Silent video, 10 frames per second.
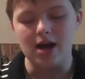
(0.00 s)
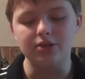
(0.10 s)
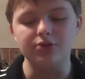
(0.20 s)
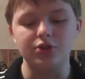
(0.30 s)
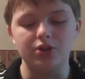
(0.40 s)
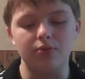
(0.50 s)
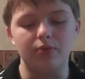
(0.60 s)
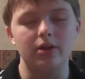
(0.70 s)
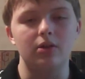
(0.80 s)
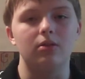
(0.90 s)
I usually
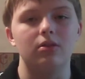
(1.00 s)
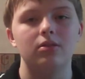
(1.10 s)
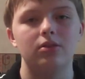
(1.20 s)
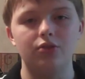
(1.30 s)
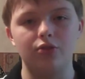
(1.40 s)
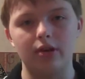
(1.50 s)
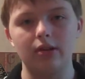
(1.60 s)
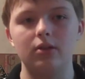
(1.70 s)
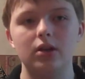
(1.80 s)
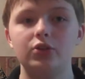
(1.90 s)
will
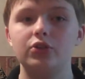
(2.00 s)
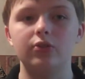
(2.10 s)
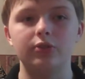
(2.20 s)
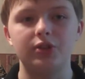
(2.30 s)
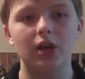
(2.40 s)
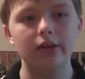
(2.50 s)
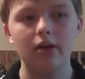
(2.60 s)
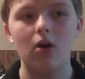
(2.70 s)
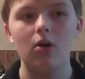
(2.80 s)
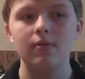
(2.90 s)
during lunch or study
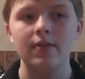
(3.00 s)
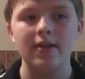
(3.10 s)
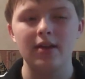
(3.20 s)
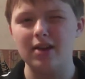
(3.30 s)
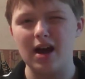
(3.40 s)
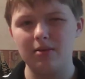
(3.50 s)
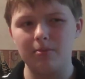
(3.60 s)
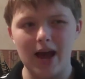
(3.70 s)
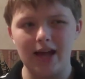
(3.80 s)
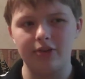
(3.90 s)
hall, not in
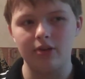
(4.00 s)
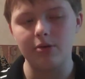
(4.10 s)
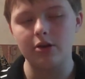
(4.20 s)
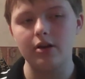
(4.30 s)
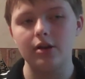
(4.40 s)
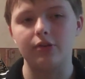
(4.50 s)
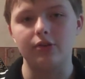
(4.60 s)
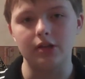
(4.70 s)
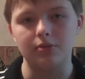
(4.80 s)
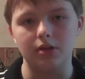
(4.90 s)
passing periods because
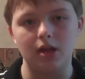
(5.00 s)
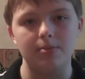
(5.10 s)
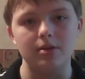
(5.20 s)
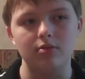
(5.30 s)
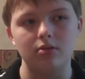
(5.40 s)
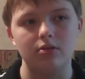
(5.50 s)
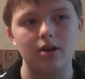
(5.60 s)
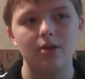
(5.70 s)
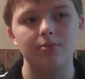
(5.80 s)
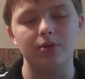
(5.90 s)
that's when a lot of people are
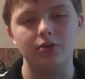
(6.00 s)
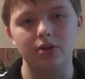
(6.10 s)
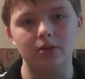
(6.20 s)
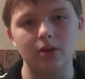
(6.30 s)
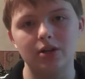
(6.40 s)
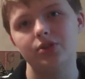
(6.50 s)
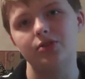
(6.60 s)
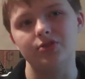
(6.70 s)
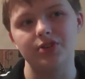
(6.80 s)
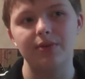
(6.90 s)
around, but during lunch
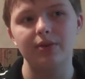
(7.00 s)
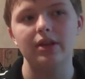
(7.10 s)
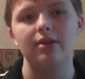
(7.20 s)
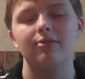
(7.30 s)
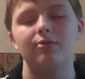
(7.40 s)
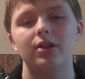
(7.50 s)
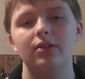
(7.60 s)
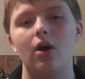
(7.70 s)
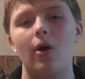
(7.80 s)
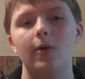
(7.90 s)
there's not really anyone in the
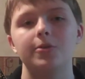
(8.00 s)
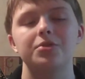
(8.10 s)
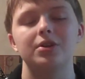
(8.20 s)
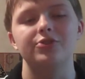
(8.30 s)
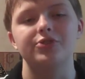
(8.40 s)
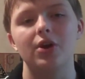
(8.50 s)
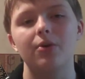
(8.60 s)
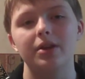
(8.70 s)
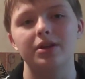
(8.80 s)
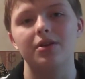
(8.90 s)
hall, so I can just go
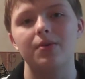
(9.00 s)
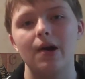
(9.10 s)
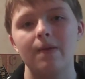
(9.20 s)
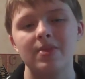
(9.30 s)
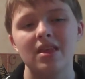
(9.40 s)
in and go out,